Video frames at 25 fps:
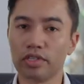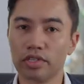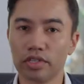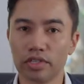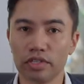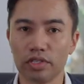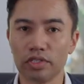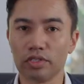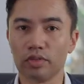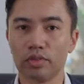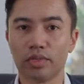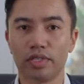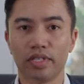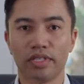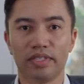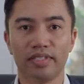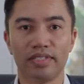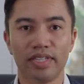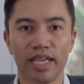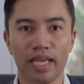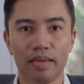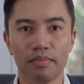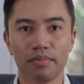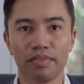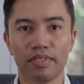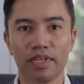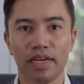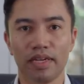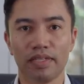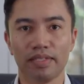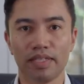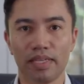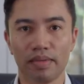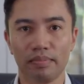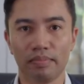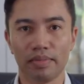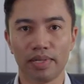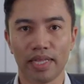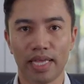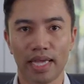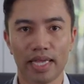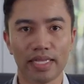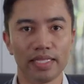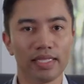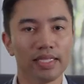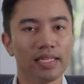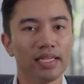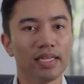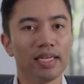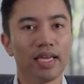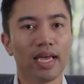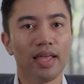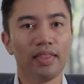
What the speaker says: girls with the same size implant